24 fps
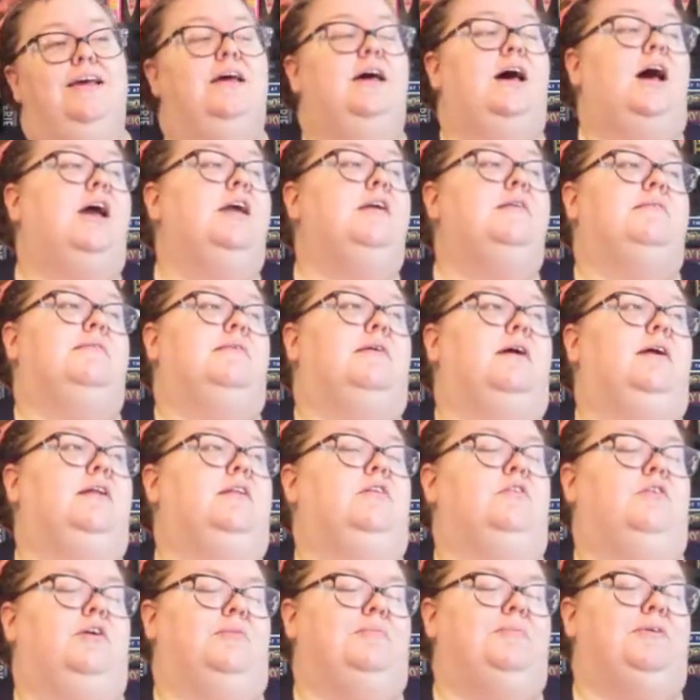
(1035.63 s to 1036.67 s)
know
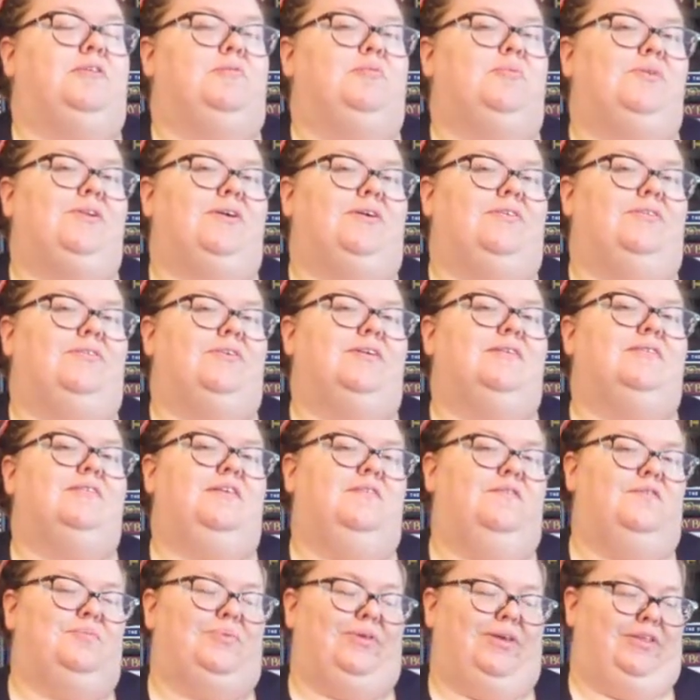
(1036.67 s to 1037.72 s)
I'm mispronouncing it.
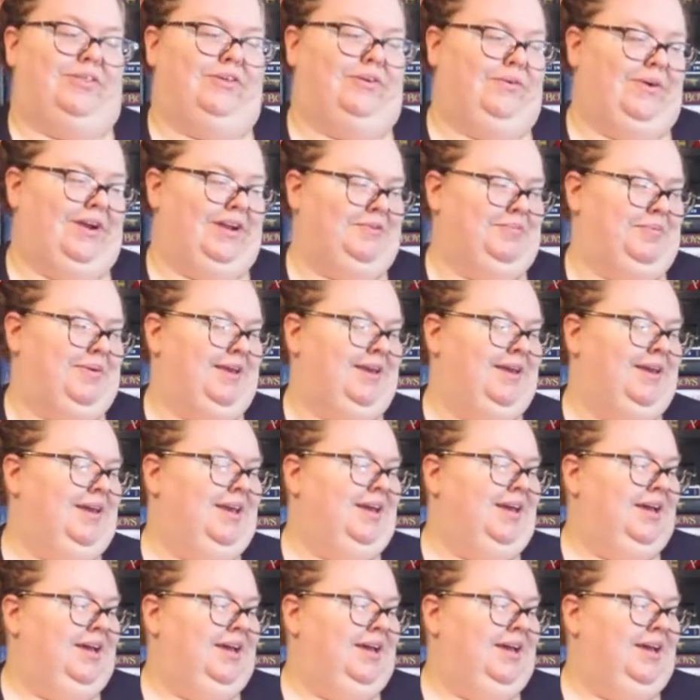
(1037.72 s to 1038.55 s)
Someone please correct me.